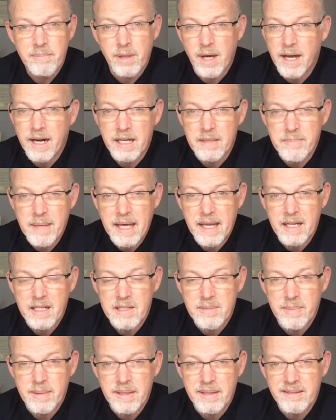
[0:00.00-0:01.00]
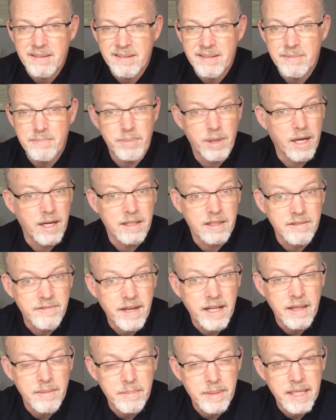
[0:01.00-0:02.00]
product management, product
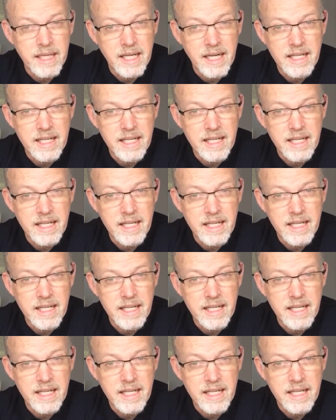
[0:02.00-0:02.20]
development